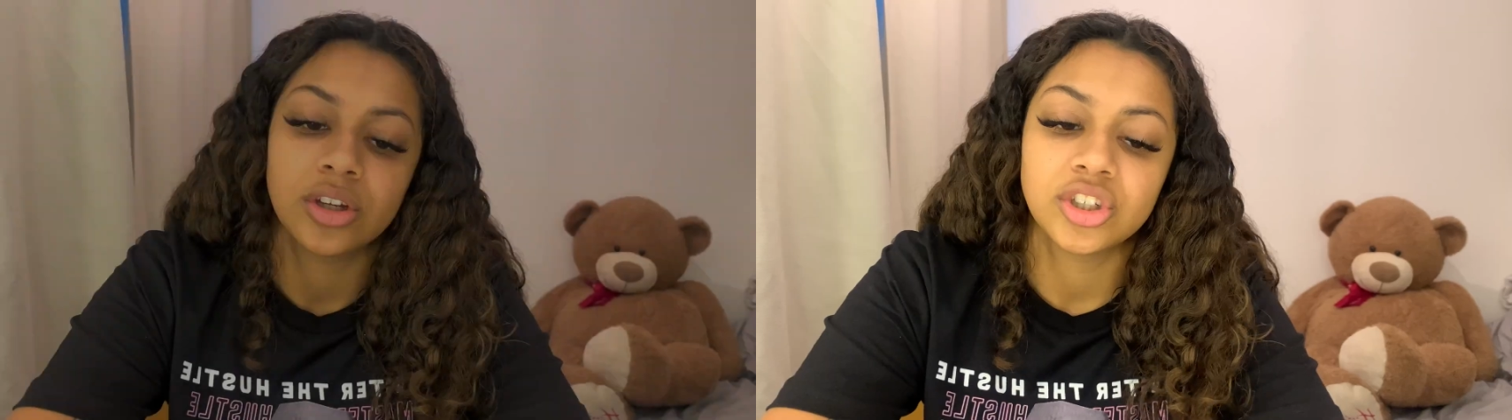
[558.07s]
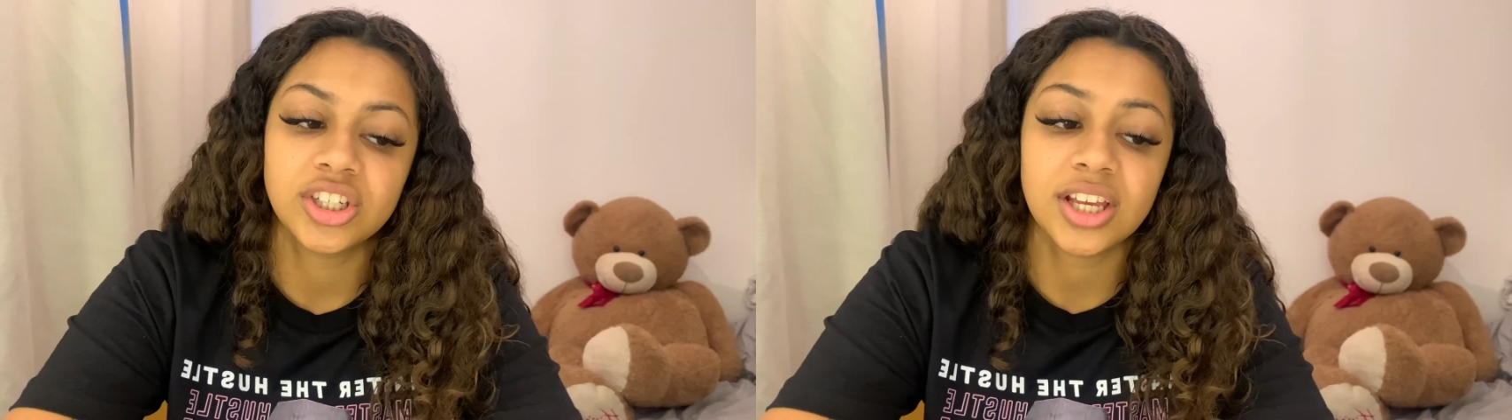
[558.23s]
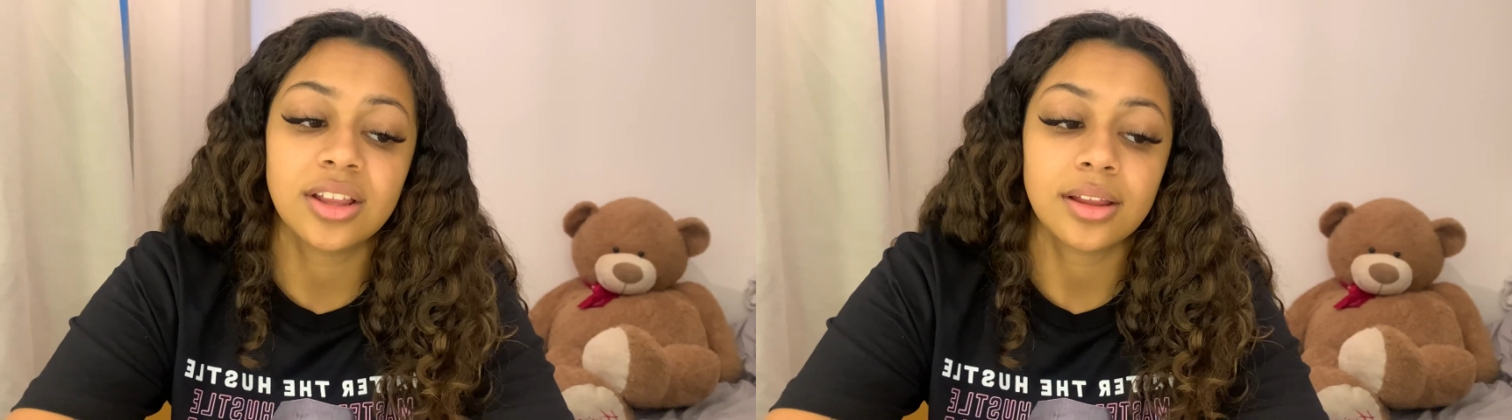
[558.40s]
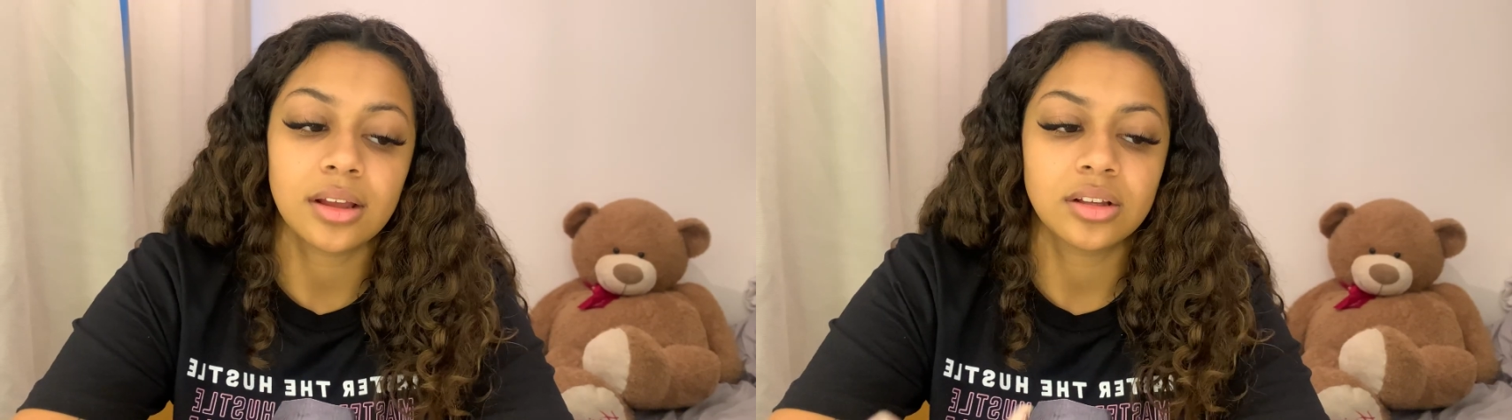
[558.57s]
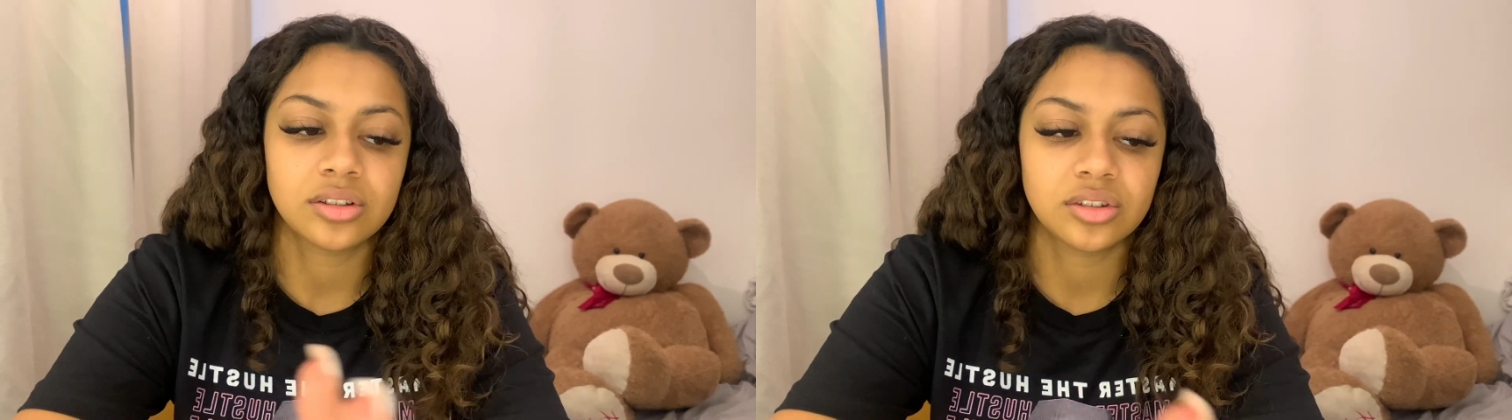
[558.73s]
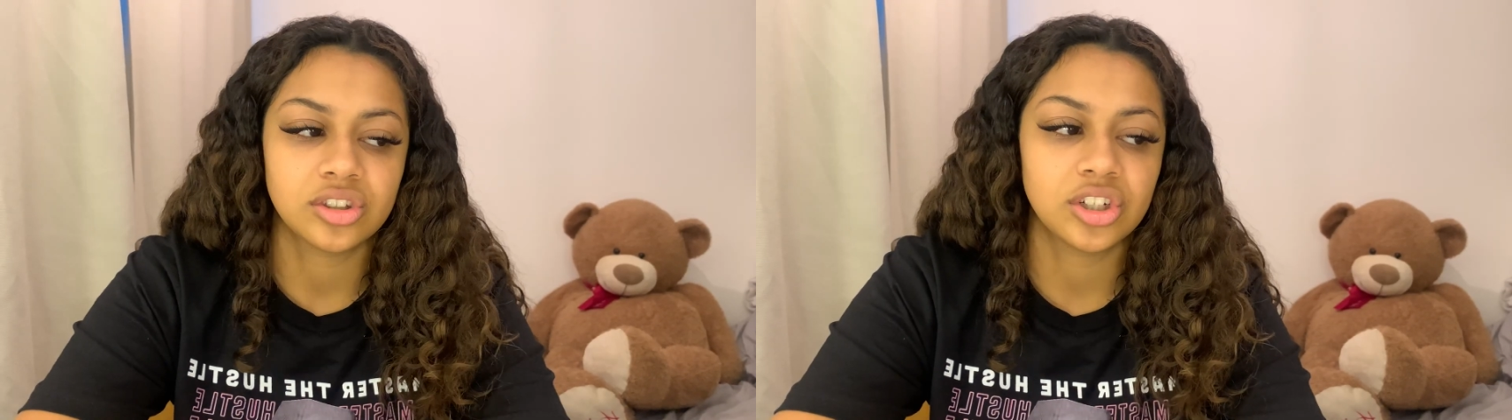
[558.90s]
she said
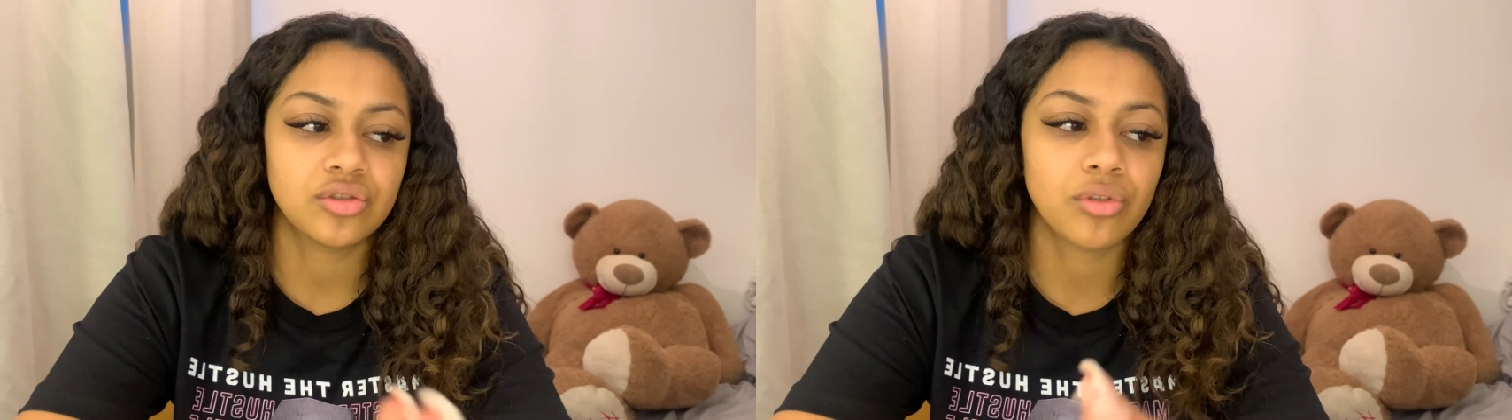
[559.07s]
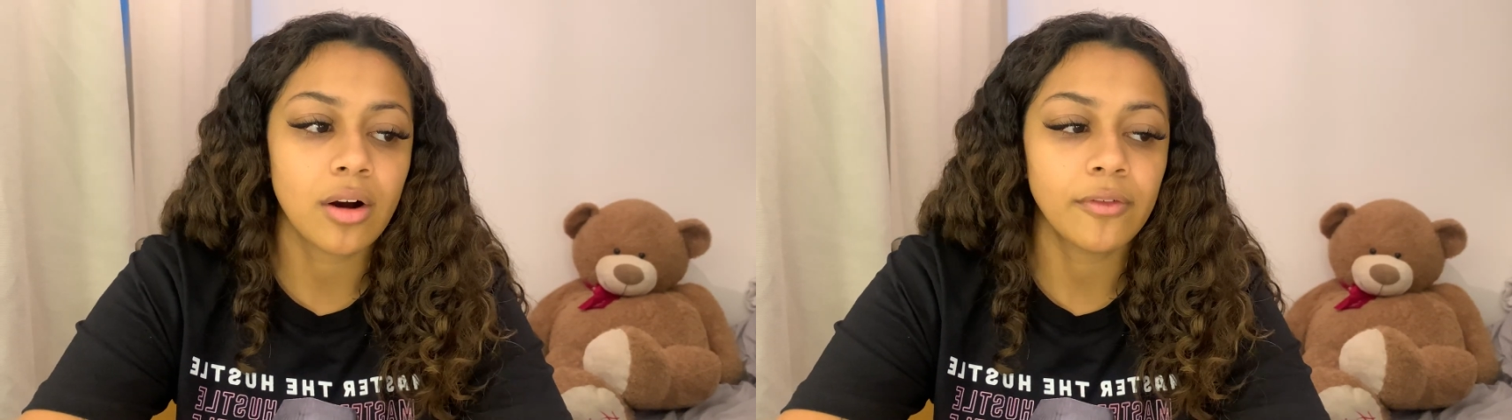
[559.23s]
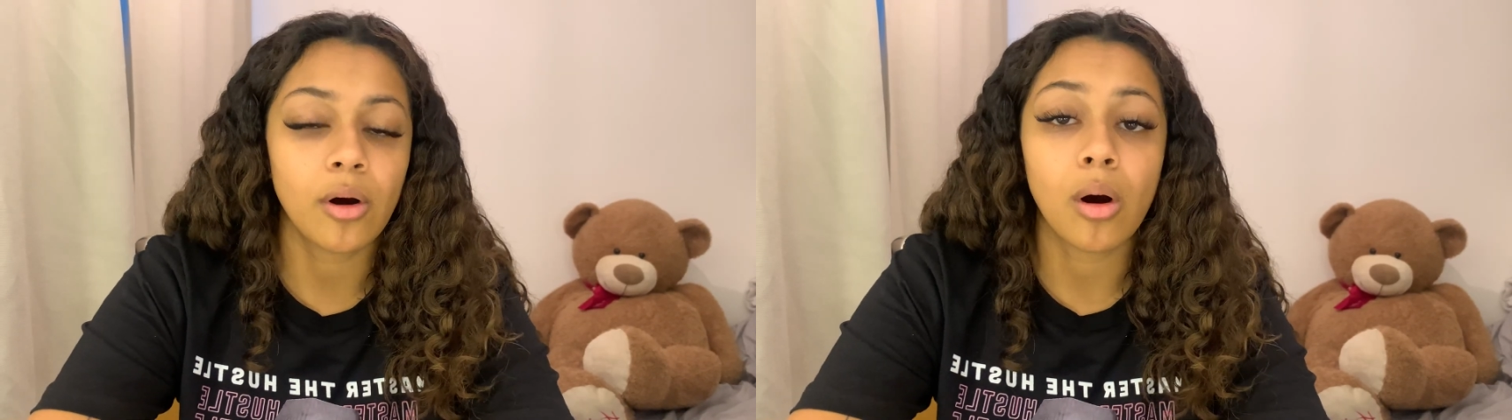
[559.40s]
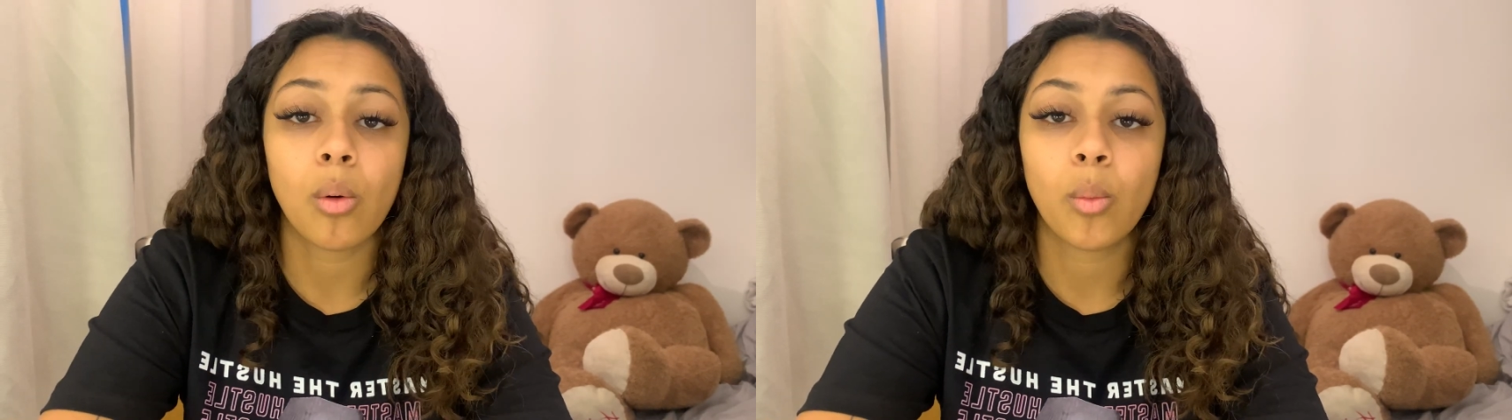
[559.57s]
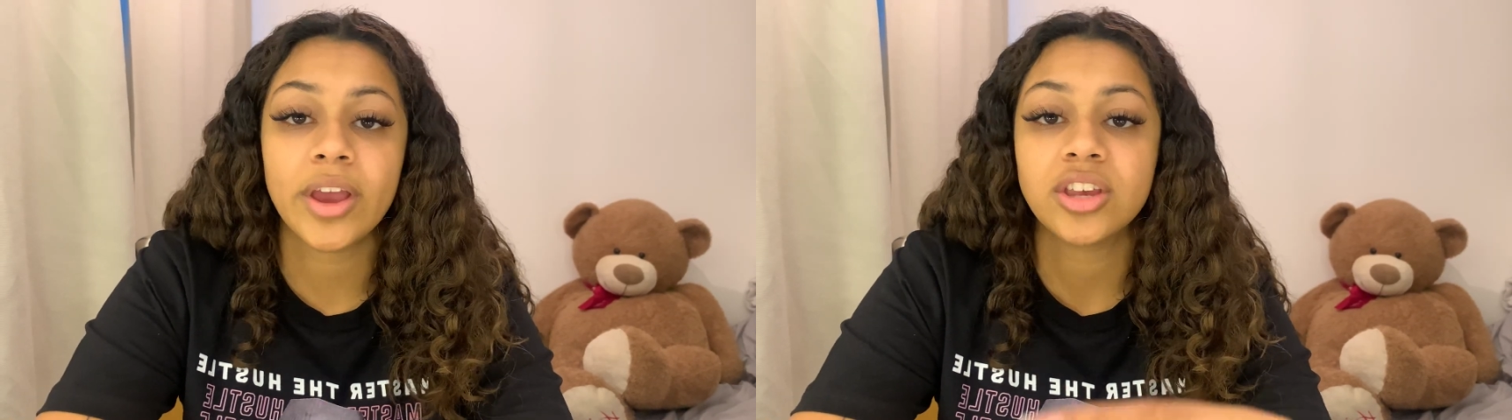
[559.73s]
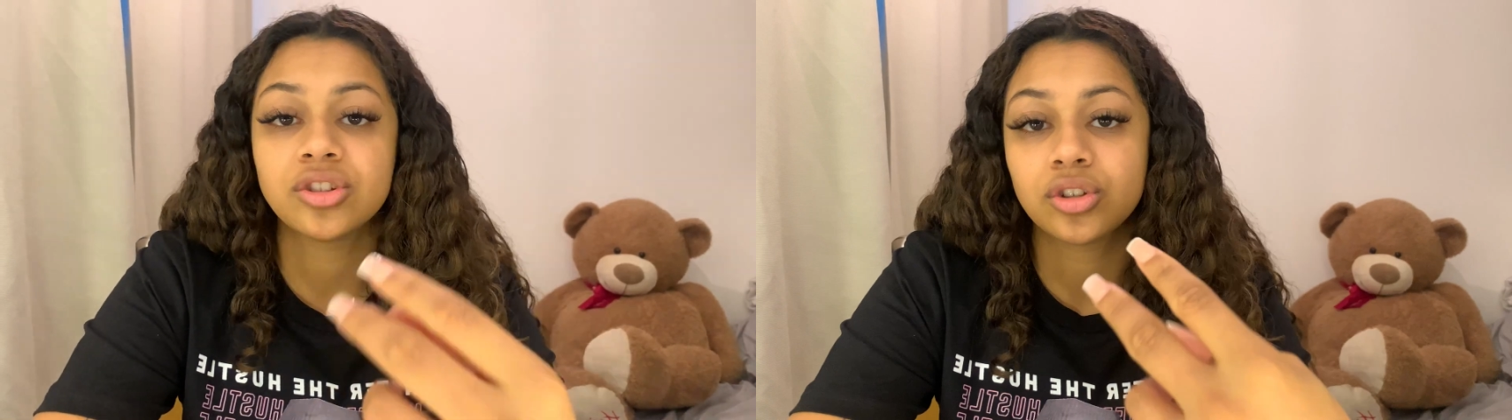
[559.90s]
she'd rather
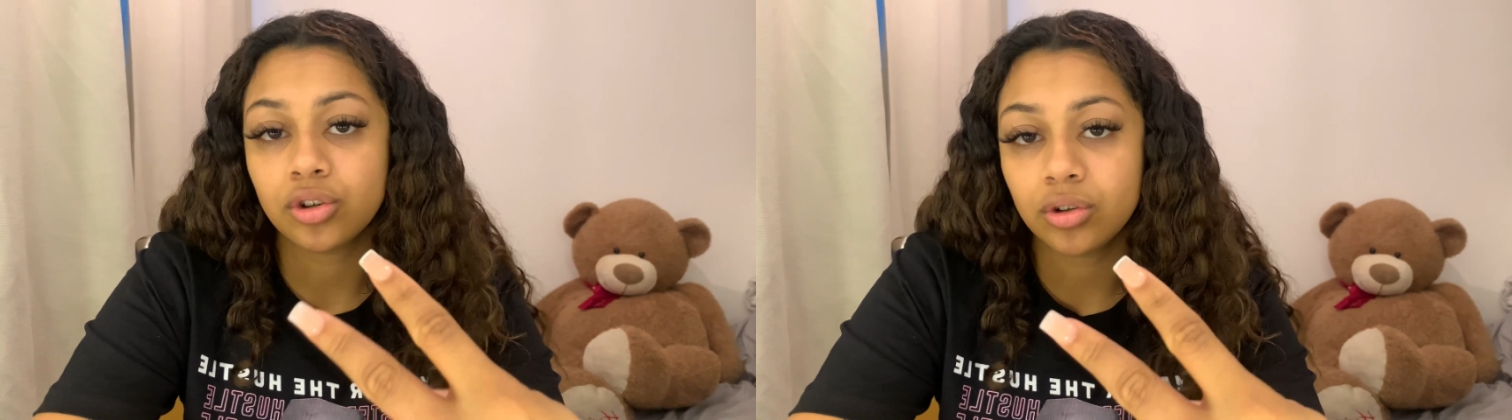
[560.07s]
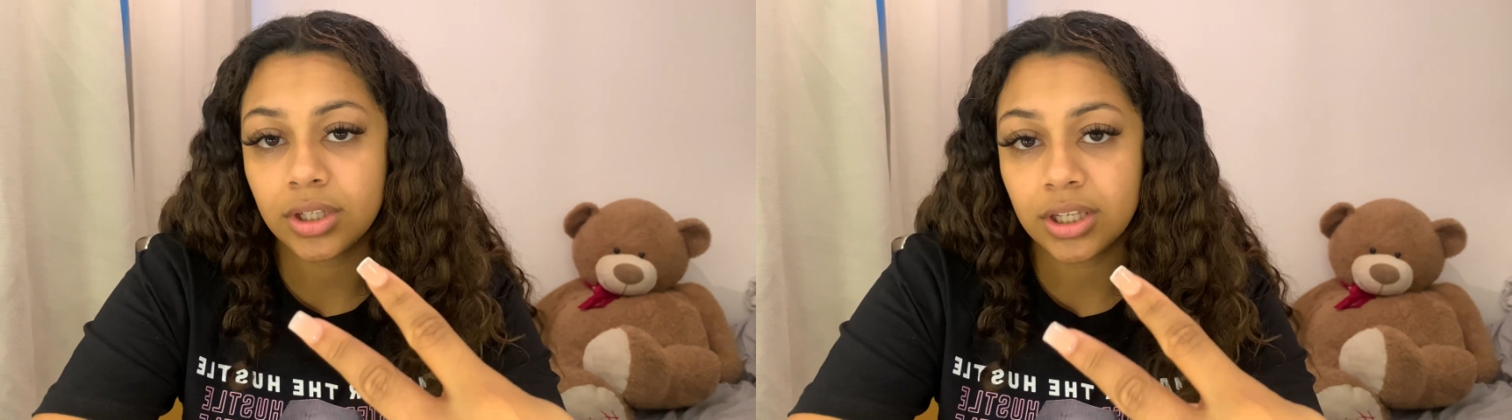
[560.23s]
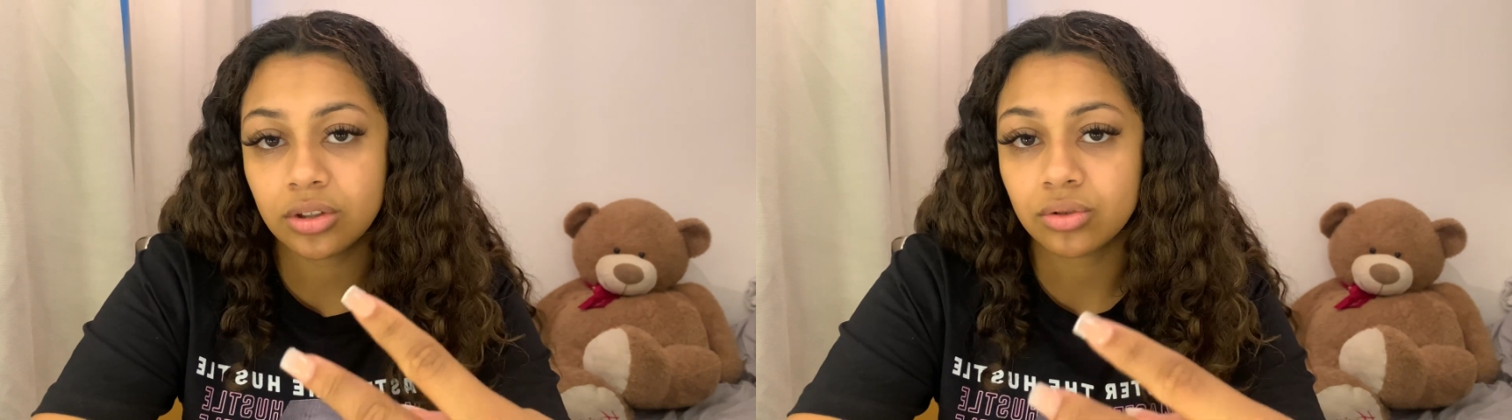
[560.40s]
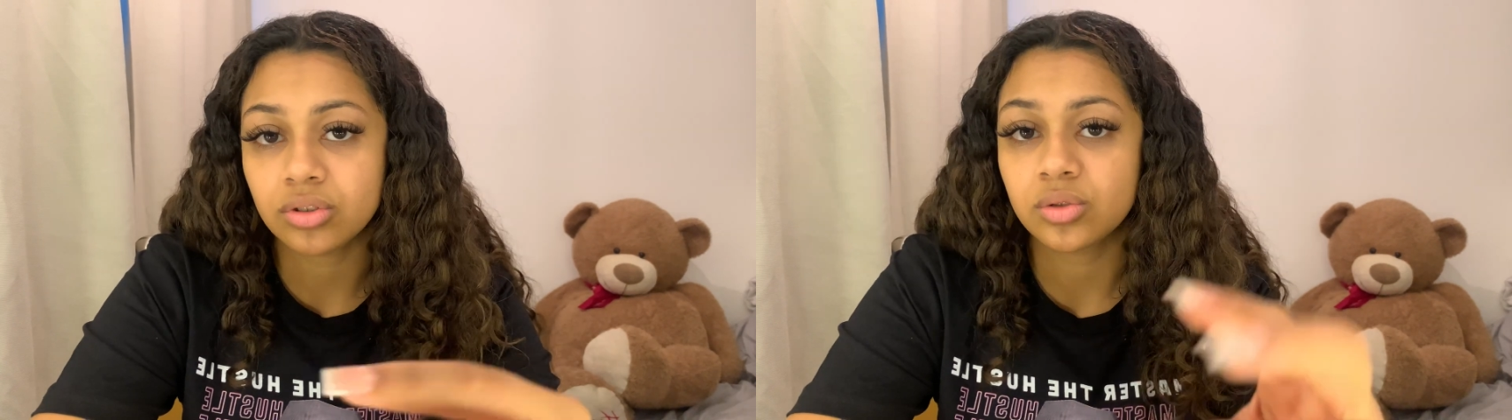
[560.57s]
waste 2 needles,